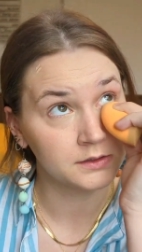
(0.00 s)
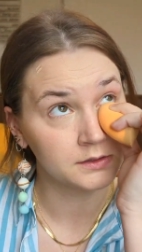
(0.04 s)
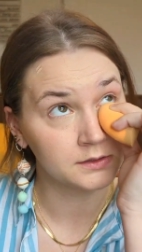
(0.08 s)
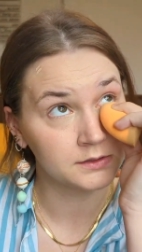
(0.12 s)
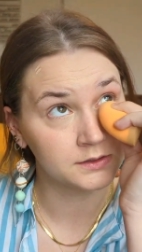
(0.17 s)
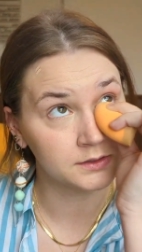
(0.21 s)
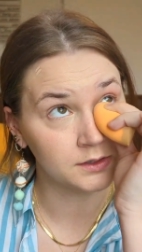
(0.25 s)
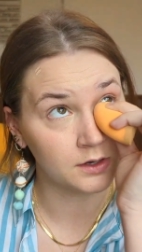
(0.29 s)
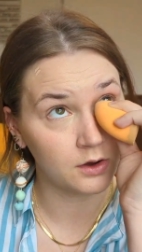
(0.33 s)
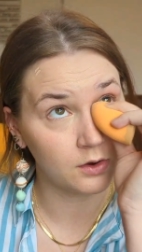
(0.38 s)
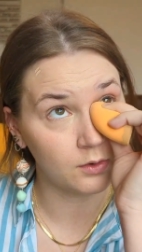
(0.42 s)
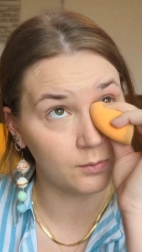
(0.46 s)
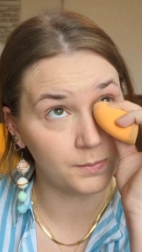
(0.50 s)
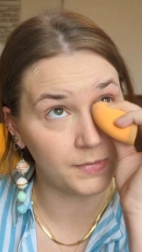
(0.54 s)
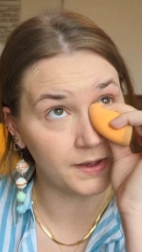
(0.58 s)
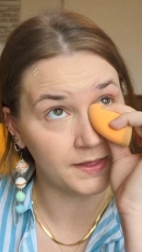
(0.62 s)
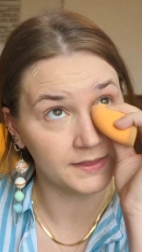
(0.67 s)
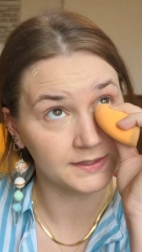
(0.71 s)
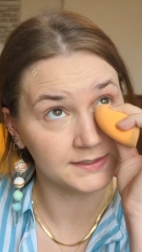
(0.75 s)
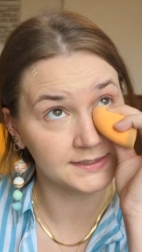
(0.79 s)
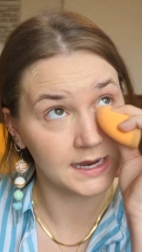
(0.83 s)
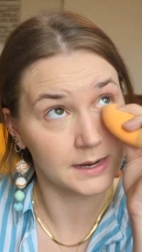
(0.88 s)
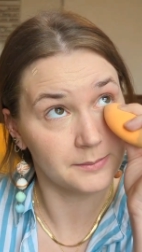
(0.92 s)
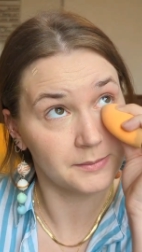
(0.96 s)
So by
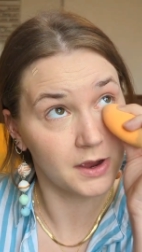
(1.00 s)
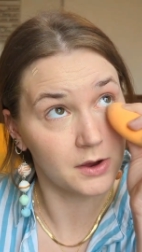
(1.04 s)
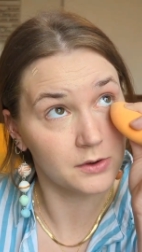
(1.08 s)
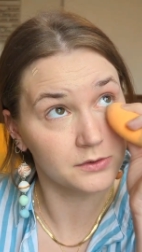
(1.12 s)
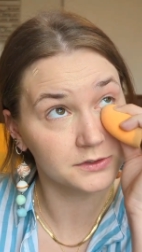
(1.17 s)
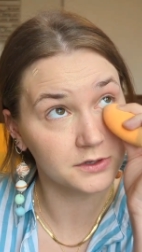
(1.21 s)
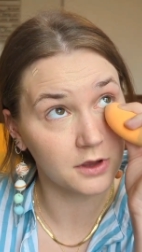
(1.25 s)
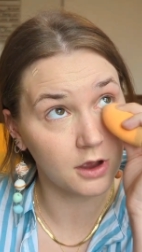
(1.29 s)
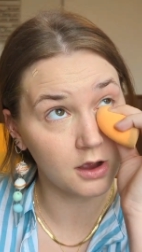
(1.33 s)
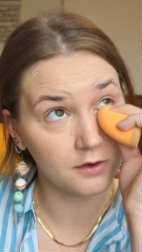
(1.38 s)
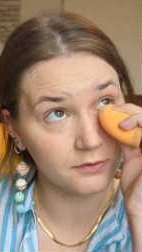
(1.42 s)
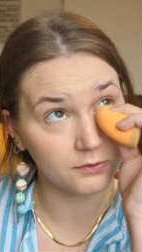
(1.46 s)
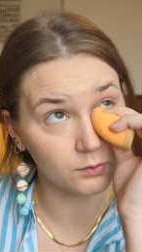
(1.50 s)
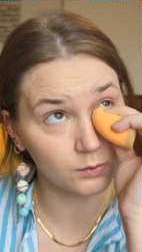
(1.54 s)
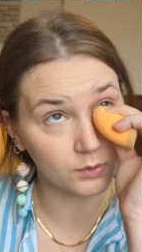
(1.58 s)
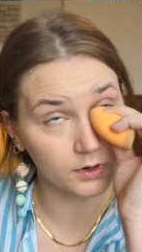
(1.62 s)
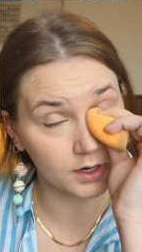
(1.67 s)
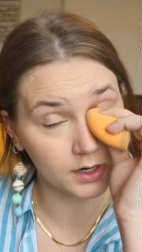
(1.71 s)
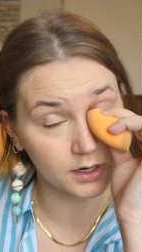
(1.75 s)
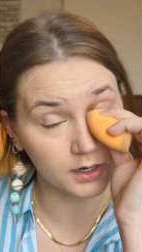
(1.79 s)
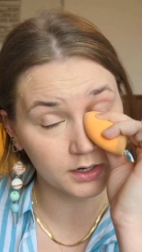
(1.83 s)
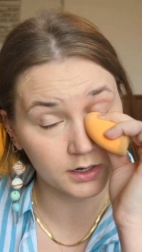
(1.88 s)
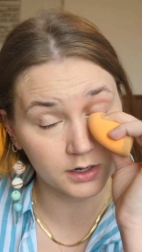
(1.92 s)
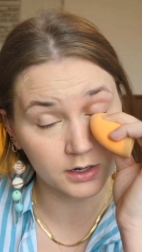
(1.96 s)
the time I was off
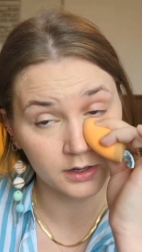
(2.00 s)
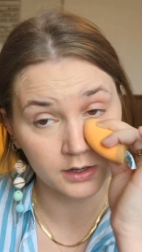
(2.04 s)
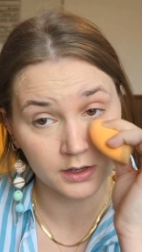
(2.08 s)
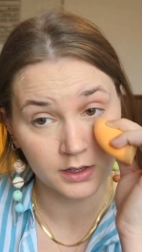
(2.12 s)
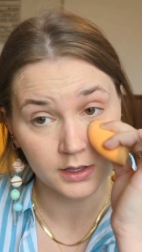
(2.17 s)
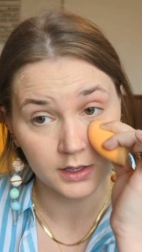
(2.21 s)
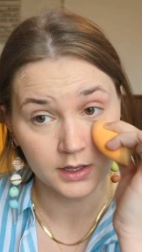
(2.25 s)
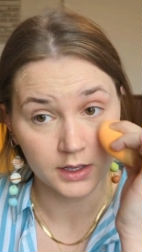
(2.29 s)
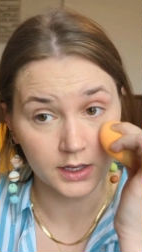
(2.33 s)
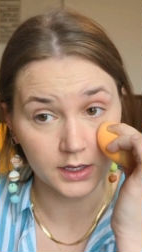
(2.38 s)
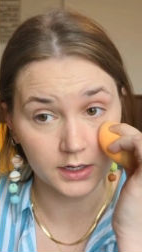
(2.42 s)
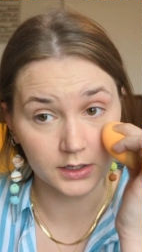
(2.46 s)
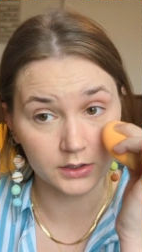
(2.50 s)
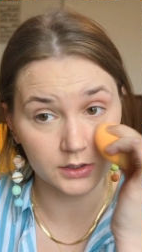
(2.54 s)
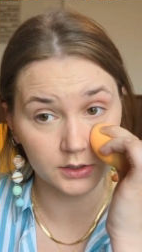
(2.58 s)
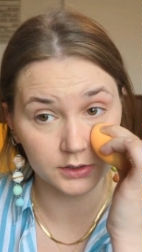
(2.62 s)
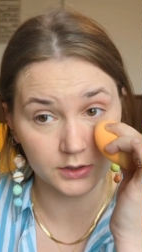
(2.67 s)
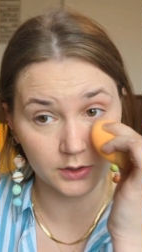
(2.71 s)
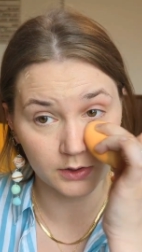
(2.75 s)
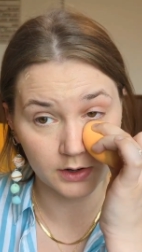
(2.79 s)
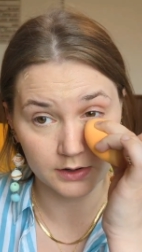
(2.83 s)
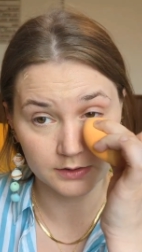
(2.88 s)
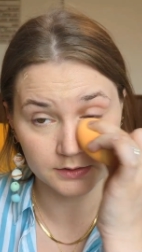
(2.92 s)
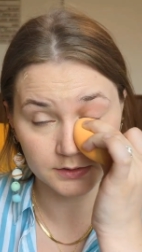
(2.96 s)
work and could
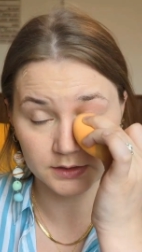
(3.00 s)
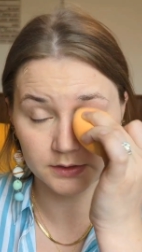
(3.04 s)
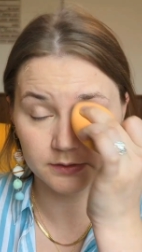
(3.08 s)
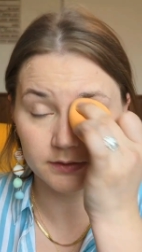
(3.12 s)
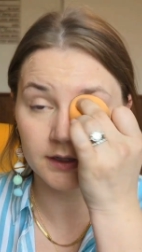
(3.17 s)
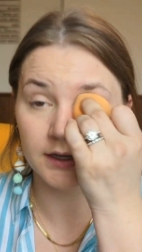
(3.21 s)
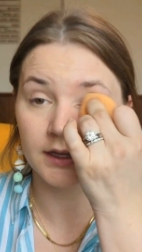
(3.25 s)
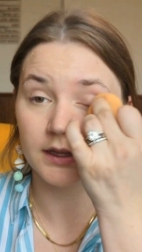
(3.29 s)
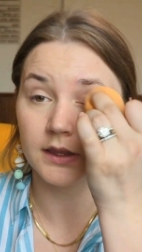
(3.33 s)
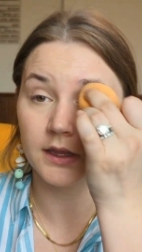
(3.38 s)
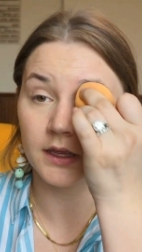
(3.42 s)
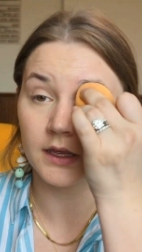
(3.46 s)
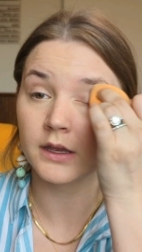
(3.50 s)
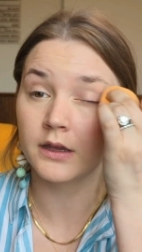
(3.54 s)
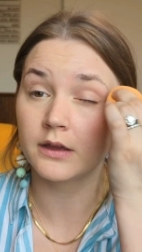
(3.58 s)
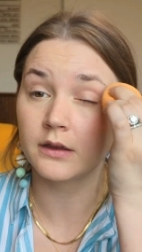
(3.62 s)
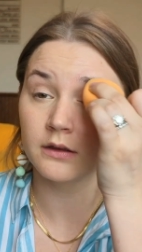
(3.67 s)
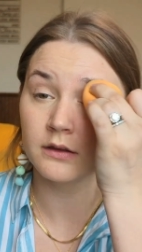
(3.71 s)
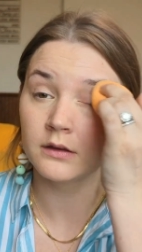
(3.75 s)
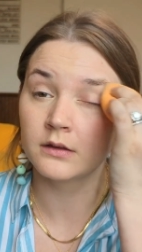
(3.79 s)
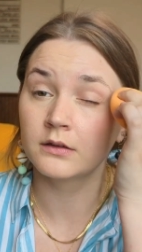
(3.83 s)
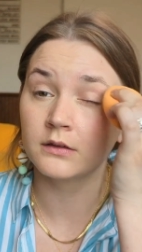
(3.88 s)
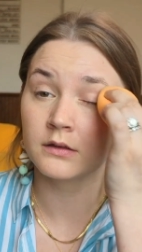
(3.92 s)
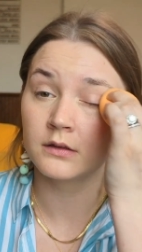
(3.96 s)
go out and do
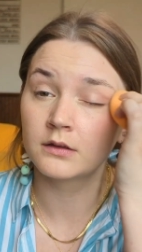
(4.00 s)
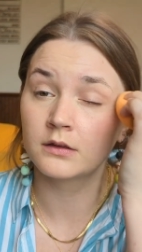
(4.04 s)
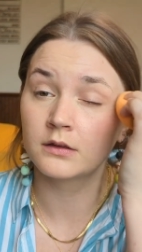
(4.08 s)
anything,